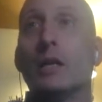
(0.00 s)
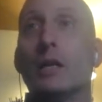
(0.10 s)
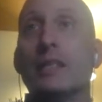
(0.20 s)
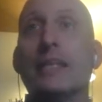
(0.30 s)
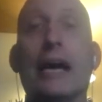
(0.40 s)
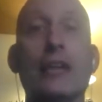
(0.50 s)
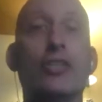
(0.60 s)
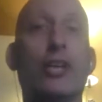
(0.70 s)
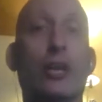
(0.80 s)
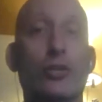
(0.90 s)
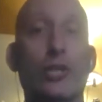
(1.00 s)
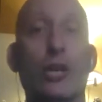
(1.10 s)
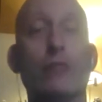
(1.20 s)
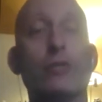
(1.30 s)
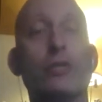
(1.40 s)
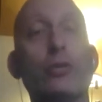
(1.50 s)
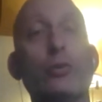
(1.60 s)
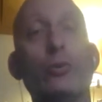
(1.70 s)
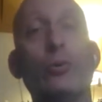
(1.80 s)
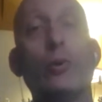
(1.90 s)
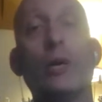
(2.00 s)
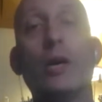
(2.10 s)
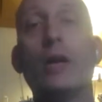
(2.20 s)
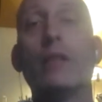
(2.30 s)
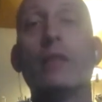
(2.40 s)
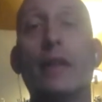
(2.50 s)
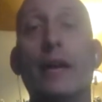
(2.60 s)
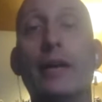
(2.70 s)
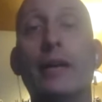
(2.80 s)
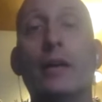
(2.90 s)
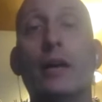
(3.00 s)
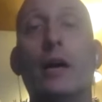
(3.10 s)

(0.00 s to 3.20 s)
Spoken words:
attaching ourselves to, then